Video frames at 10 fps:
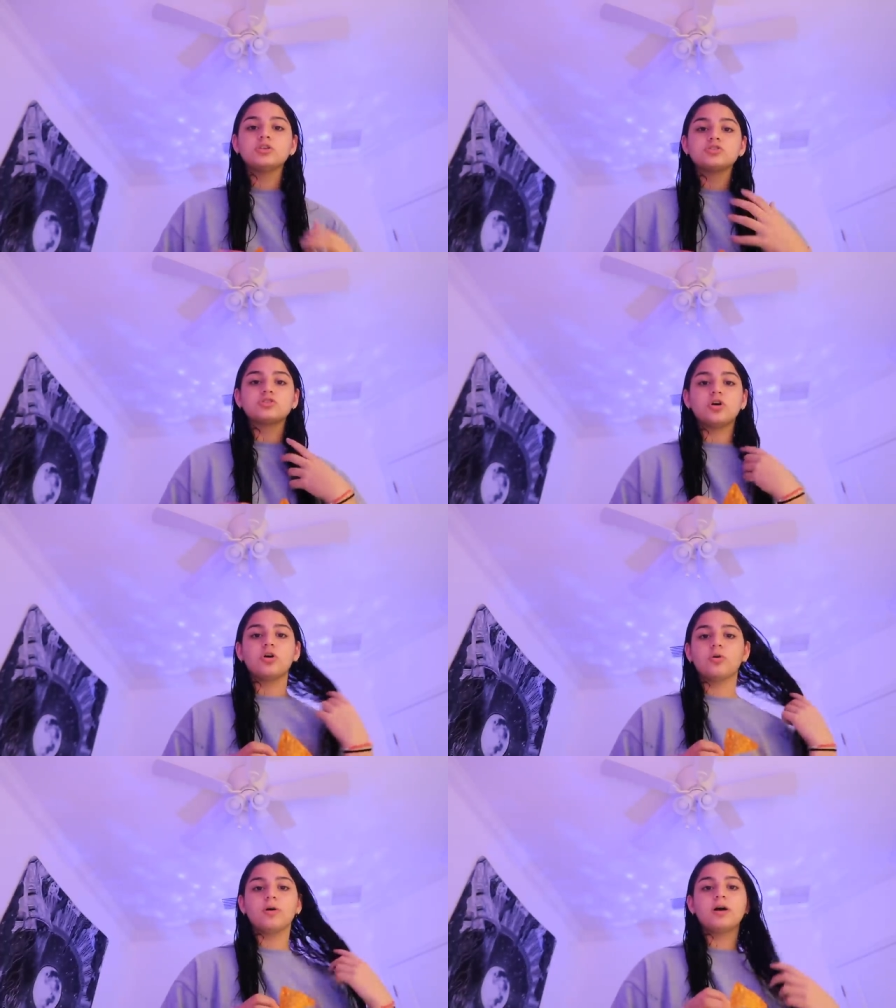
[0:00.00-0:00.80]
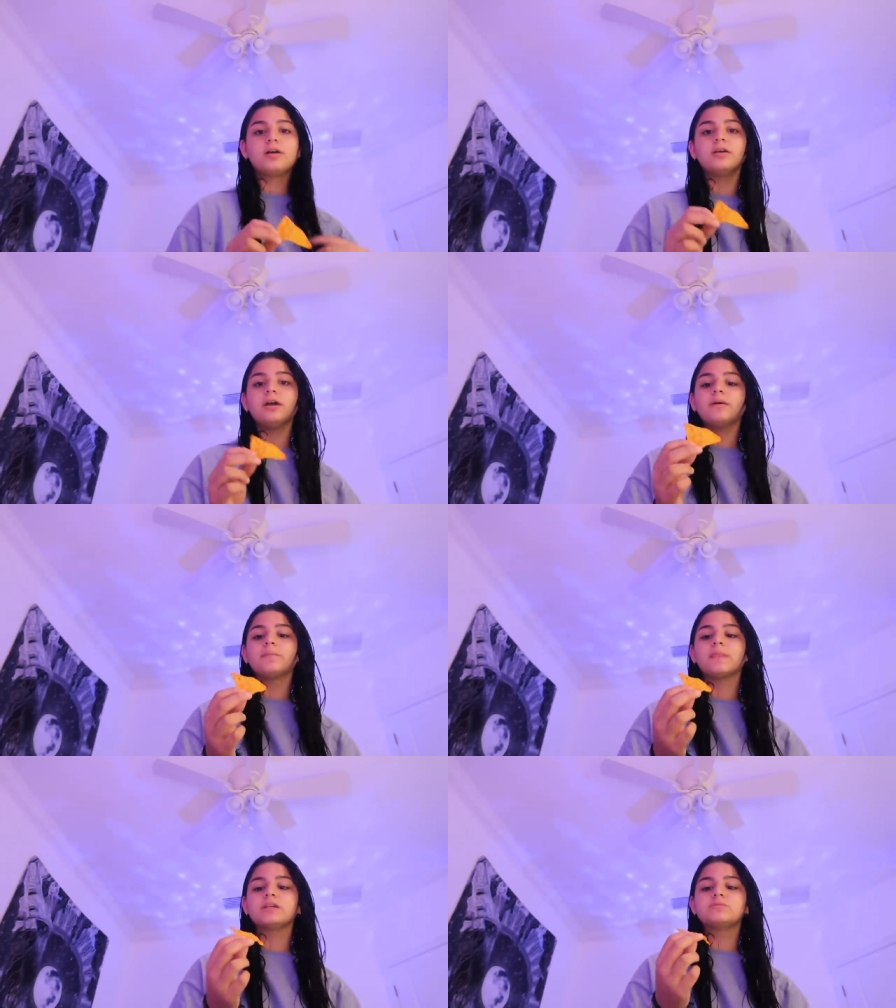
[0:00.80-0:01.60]
So, yeah,
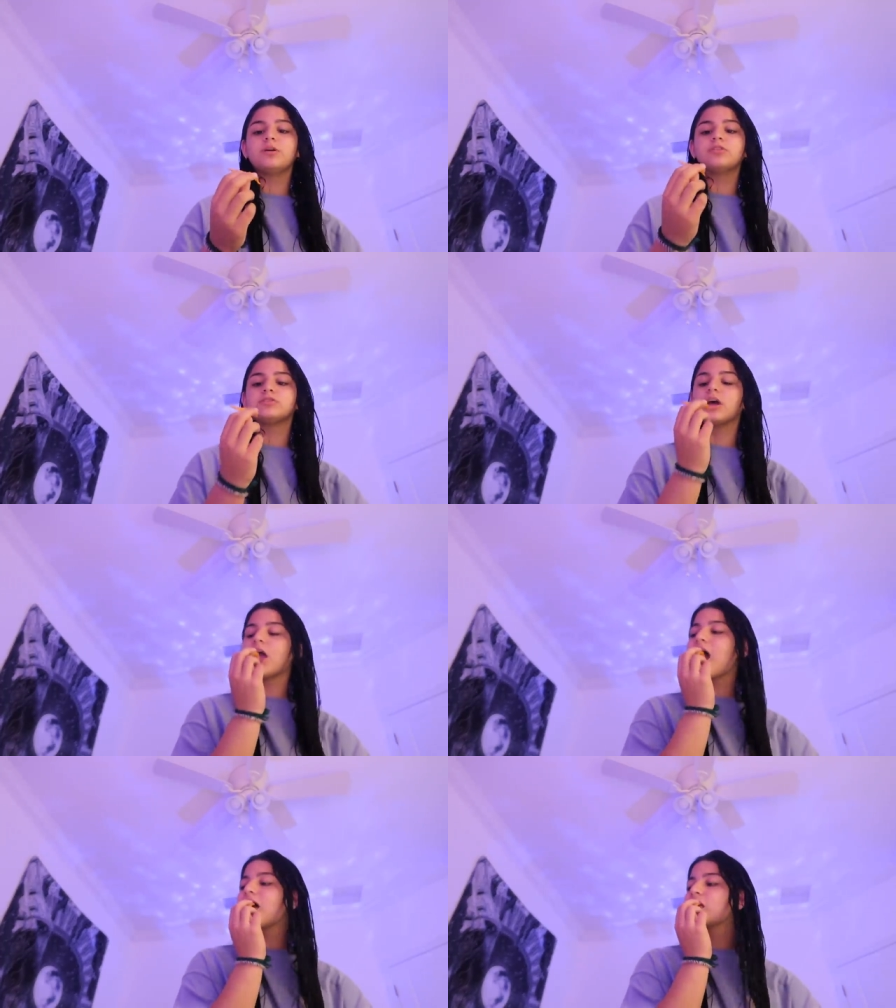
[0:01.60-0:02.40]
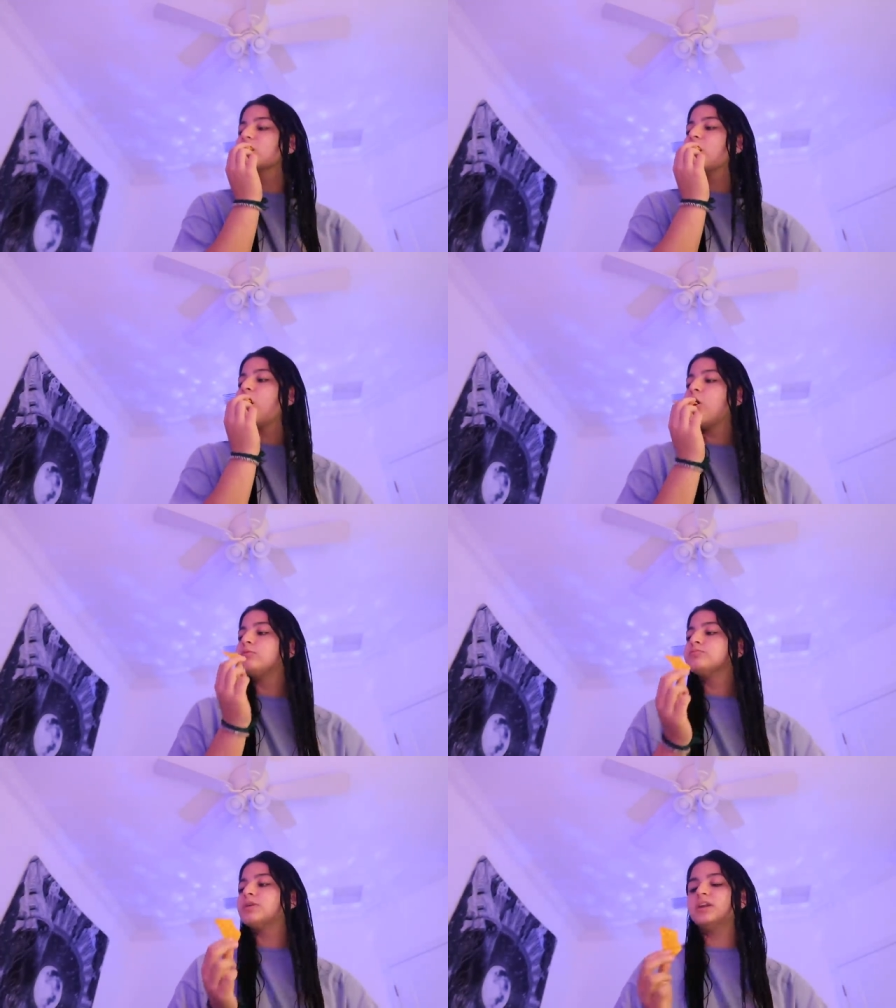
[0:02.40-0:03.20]
it's Mother's Day.
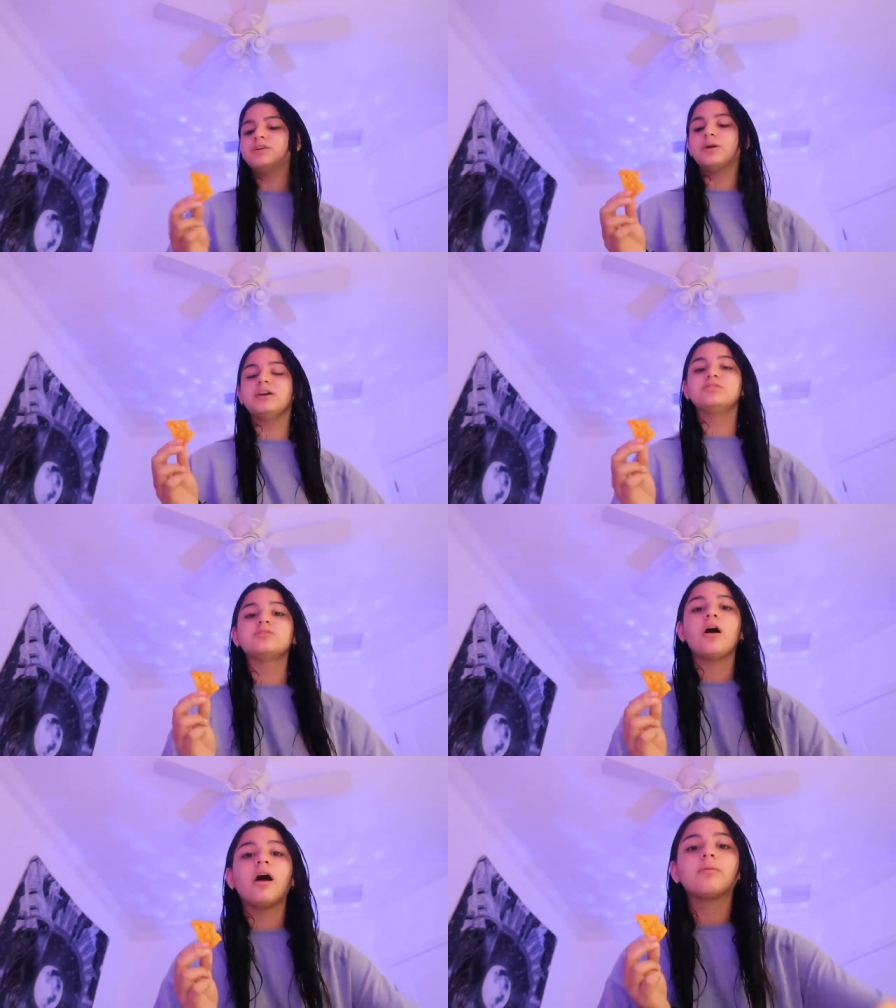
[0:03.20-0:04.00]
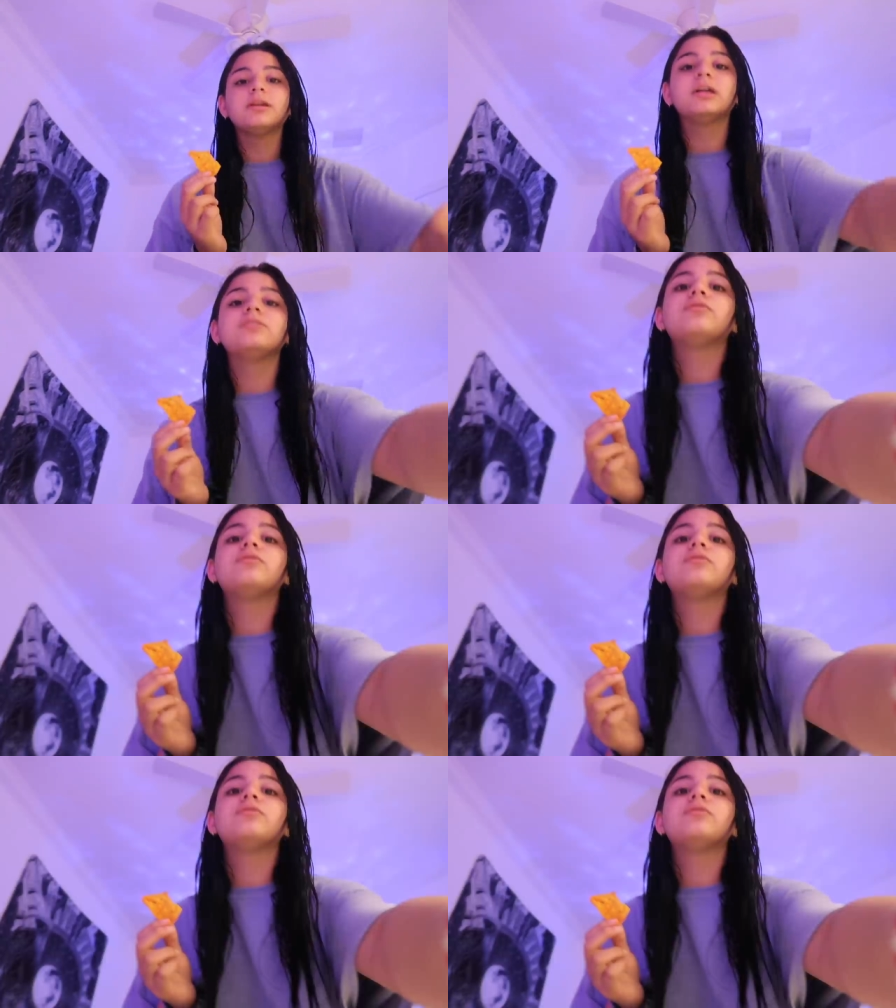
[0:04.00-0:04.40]
But anyways, I'm going to end the